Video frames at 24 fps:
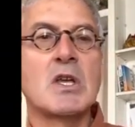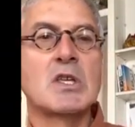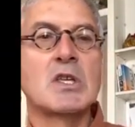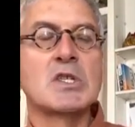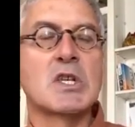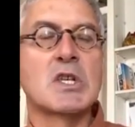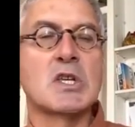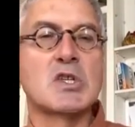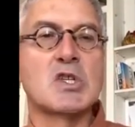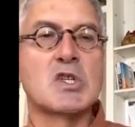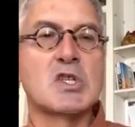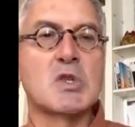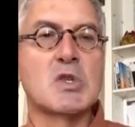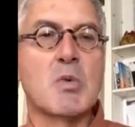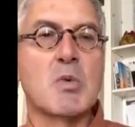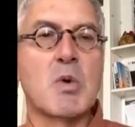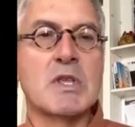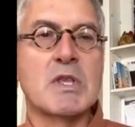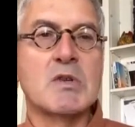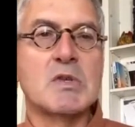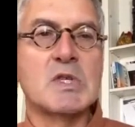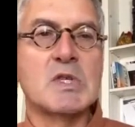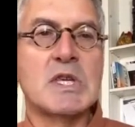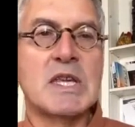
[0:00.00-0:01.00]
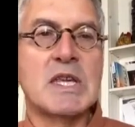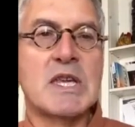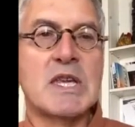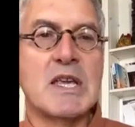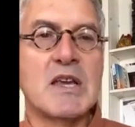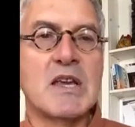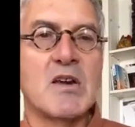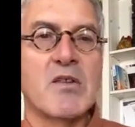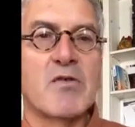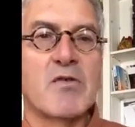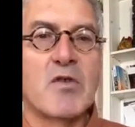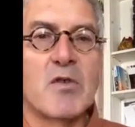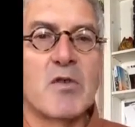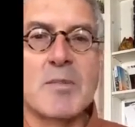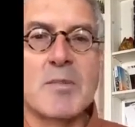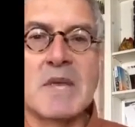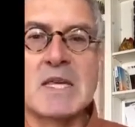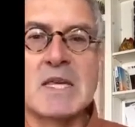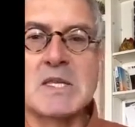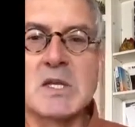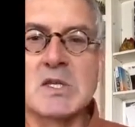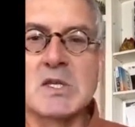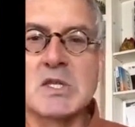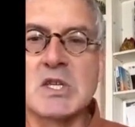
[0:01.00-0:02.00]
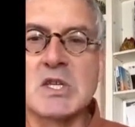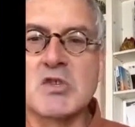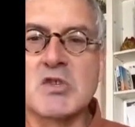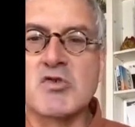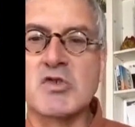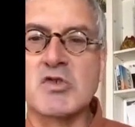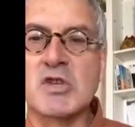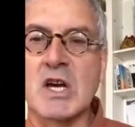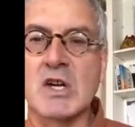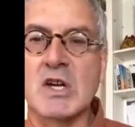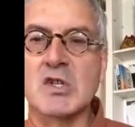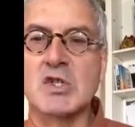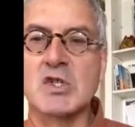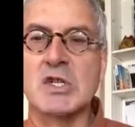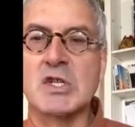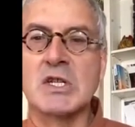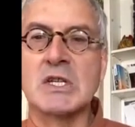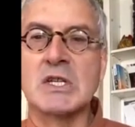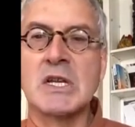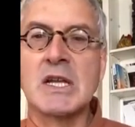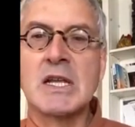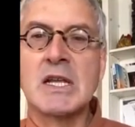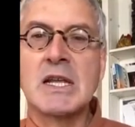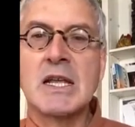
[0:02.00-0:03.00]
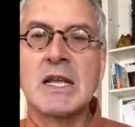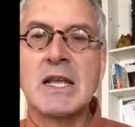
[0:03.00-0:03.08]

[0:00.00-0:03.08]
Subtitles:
such as the one you see here for measles introduction,